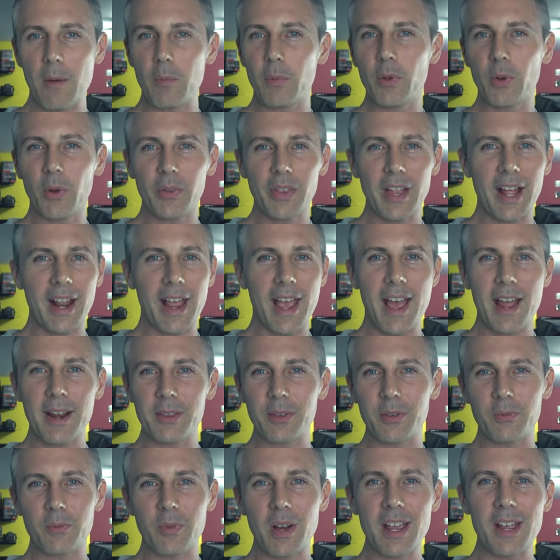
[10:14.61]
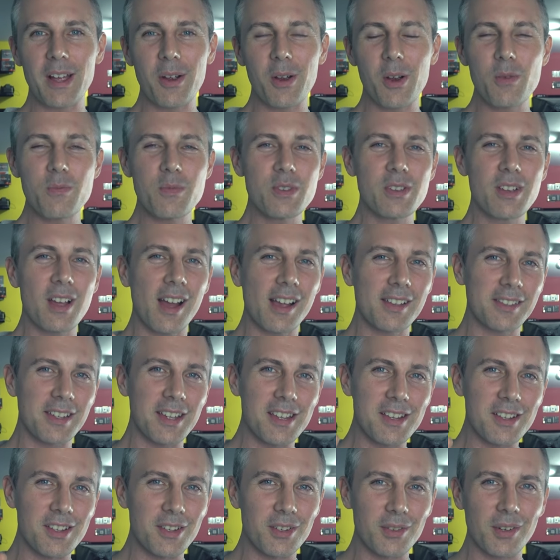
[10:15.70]
And with all that out of the way, I hope you guys
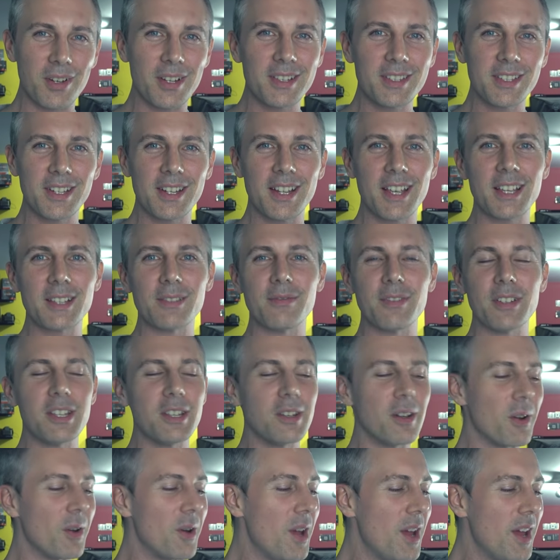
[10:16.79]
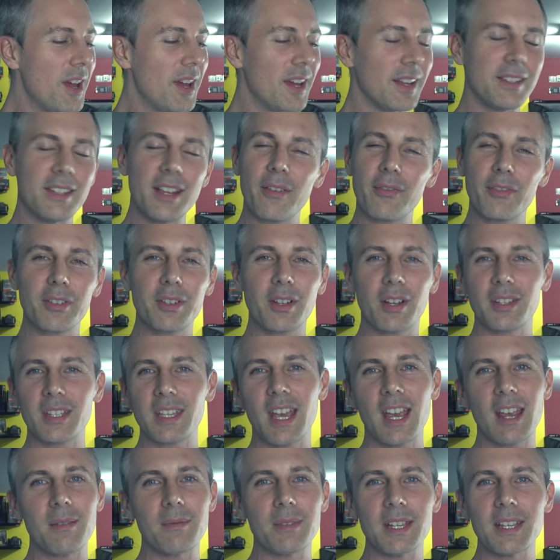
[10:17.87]
enjoyed today's video. Definitely on the
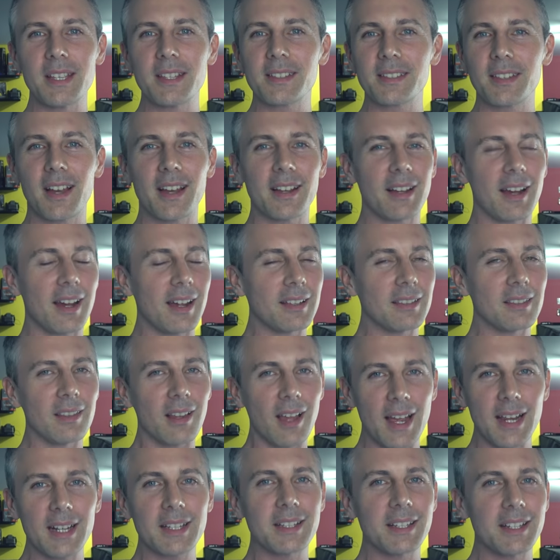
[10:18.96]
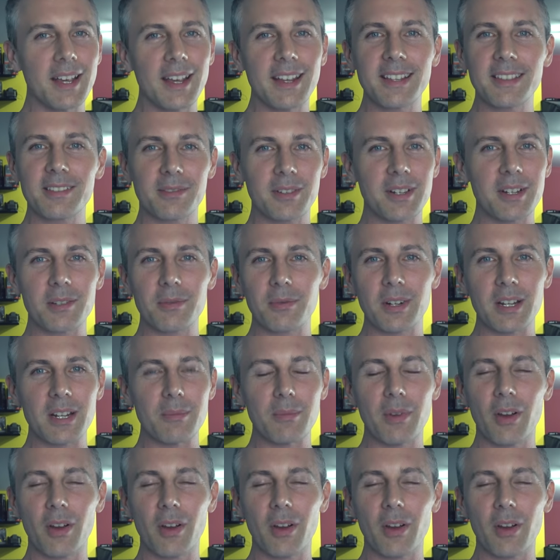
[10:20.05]
AMD side, I like the A320